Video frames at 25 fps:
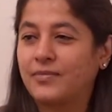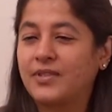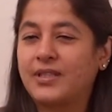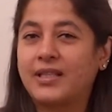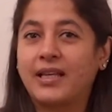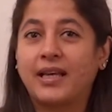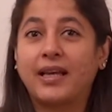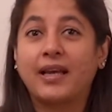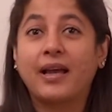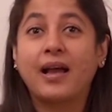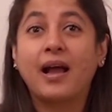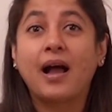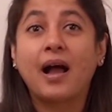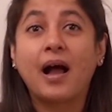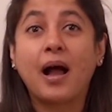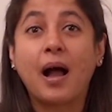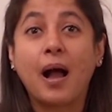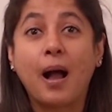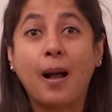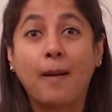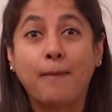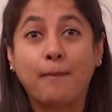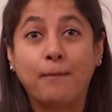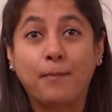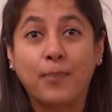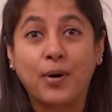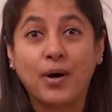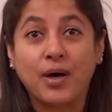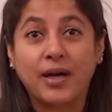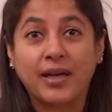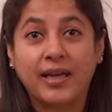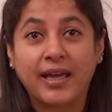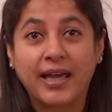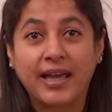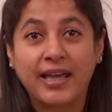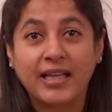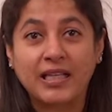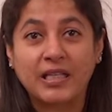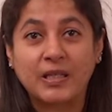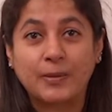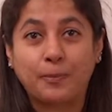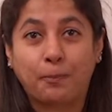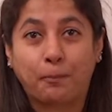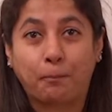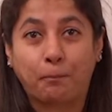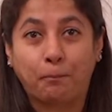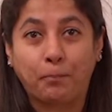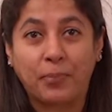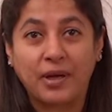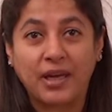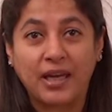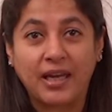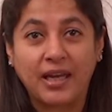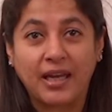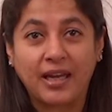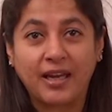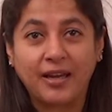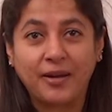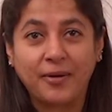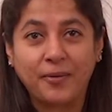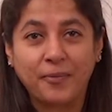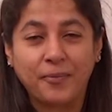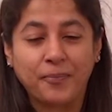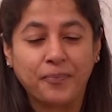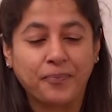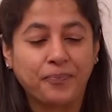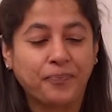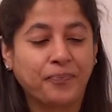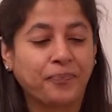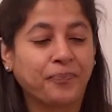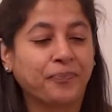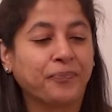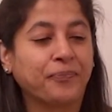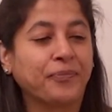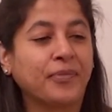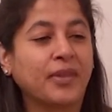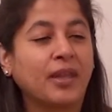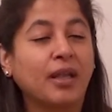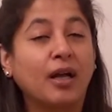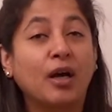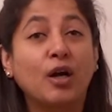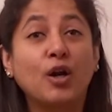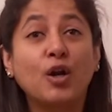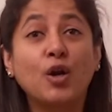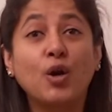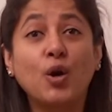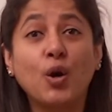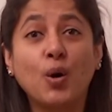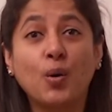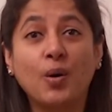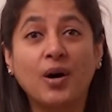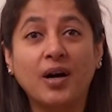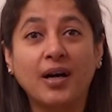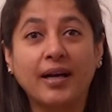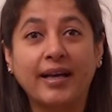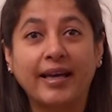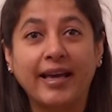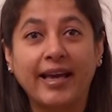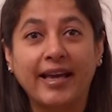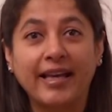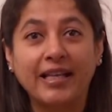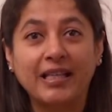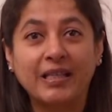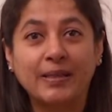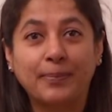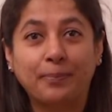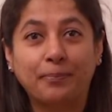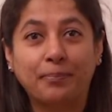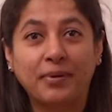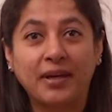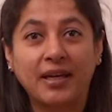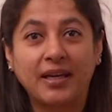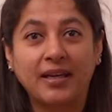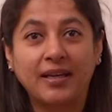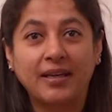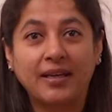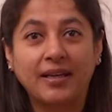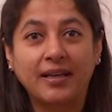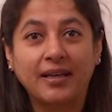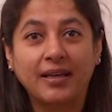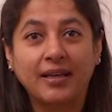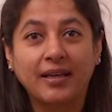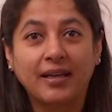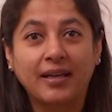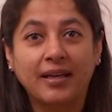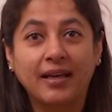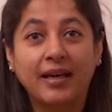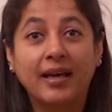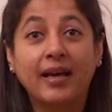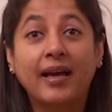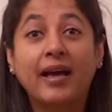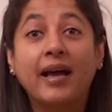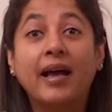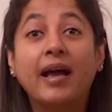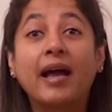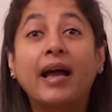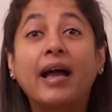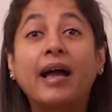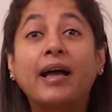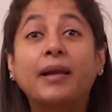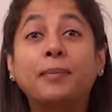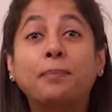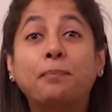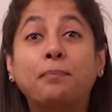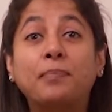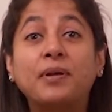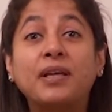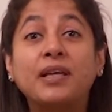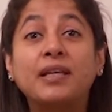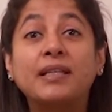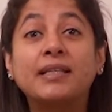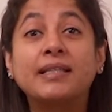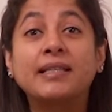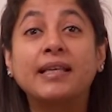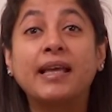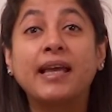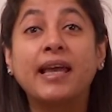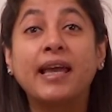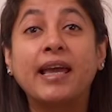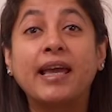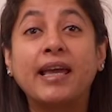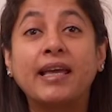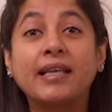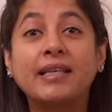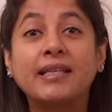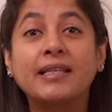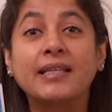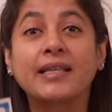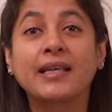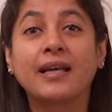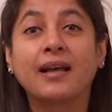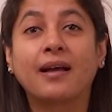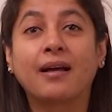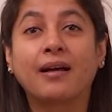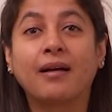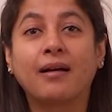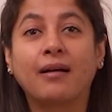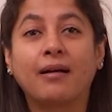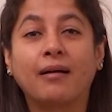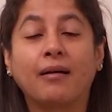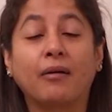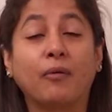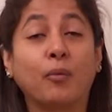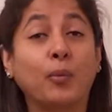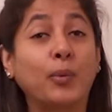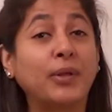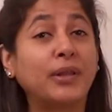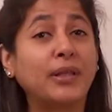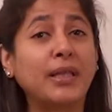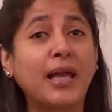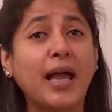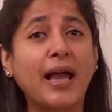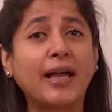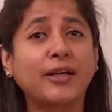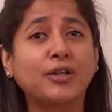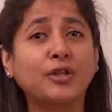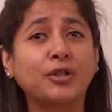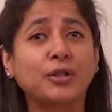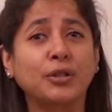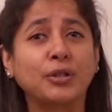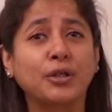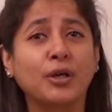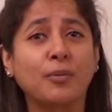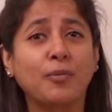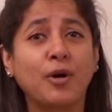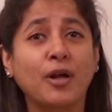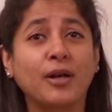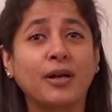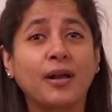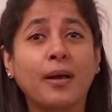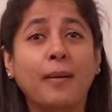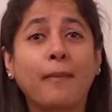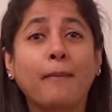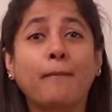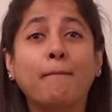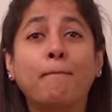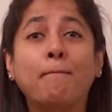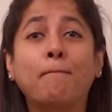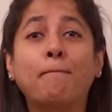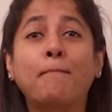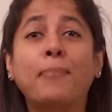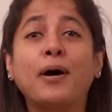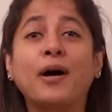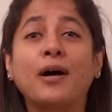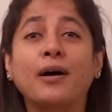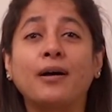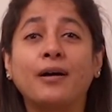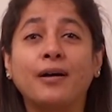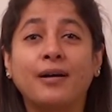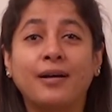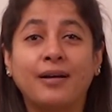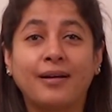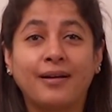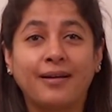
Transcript: See, uppercase p, lowercase p. And p says, with the action, come on, pa,